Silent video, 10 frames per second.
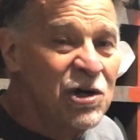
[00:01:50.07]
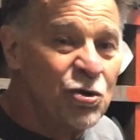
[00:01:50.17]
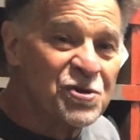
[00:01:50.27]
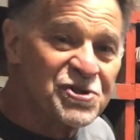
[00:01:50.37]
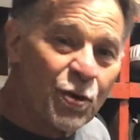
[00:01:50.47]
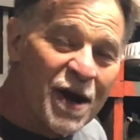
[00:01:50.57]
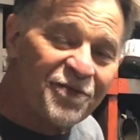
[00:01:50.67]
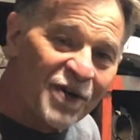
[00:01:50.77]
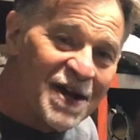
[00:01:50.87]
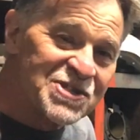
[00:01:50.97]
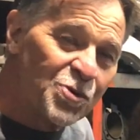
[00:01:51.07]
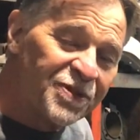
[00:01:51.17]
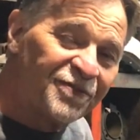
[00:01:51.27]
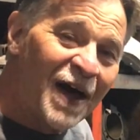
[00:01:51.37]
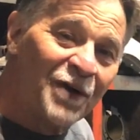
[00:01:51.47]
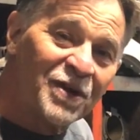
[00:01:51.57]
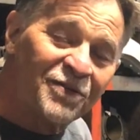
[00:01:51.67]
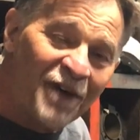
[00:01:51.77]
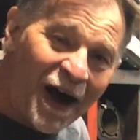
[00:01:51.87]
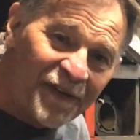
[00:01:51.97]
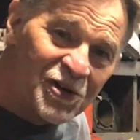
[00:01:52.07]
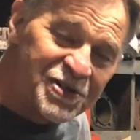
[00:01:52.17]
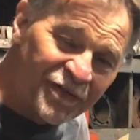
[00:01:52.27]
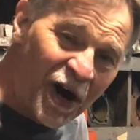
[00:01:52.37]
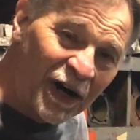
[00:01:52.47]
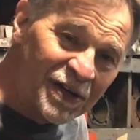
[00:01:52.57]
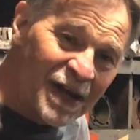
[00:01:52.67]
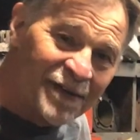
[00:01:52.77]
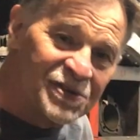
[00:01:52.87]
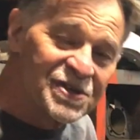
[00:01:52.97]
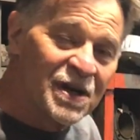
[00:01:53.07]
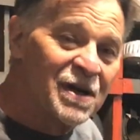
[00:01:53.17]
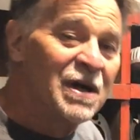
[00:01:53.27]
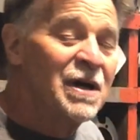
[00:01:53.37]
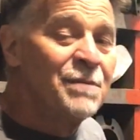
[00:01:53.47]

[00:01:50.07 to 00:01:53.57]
who was great friends with the founding fathers of Harley-Davidson.